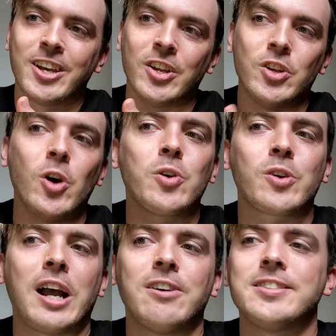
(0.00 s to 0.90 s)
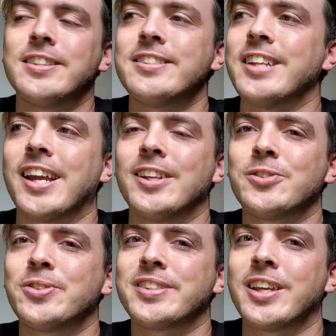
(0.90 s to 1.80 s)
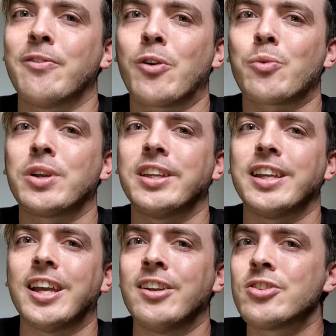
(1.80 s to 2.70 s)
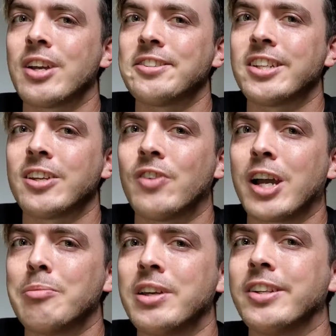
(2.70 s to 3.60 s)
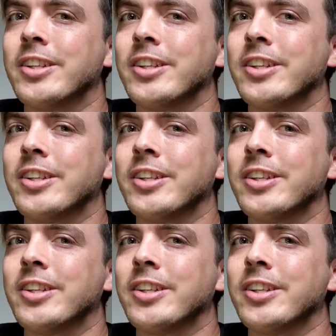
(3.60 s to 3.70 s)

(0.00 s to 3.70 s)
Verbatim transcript: No crowds in the stands, which give a really interesting environment.